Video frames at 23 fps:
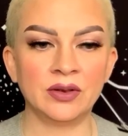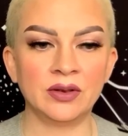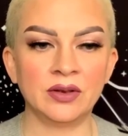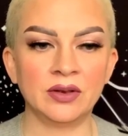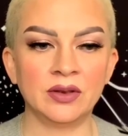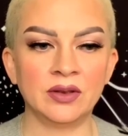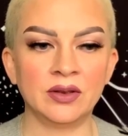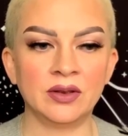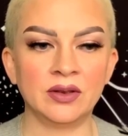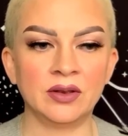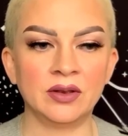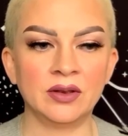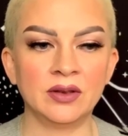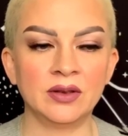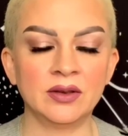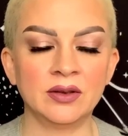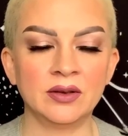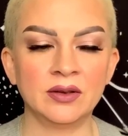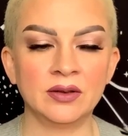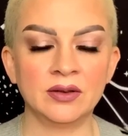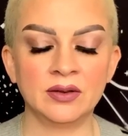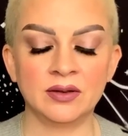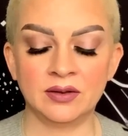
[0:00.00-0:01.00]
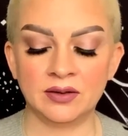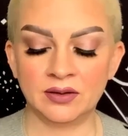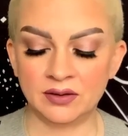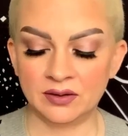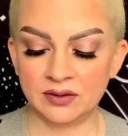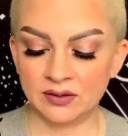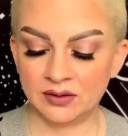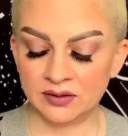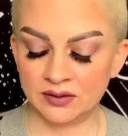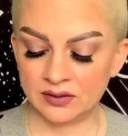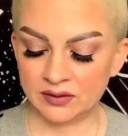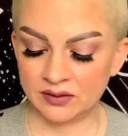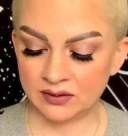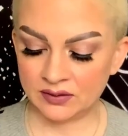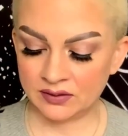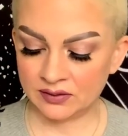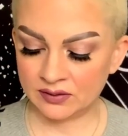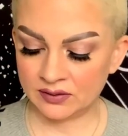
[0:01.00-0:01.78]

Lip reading: Nobody speaks.